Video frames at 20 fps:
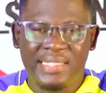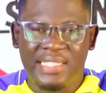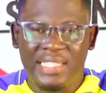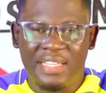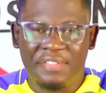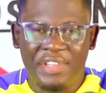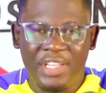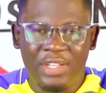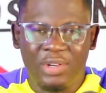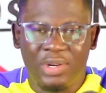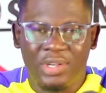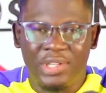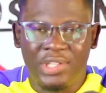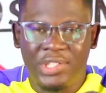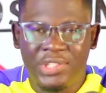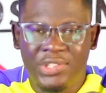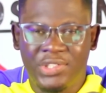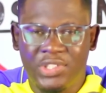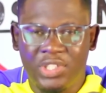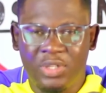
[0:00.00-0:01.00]
TV on
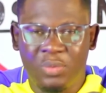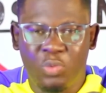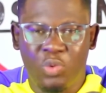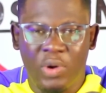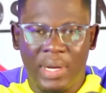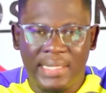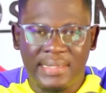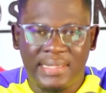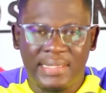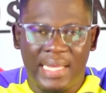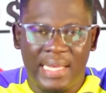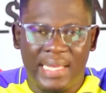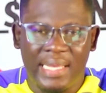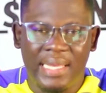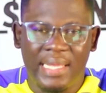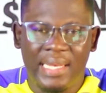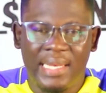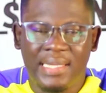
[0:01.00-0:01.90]
YouTube once again.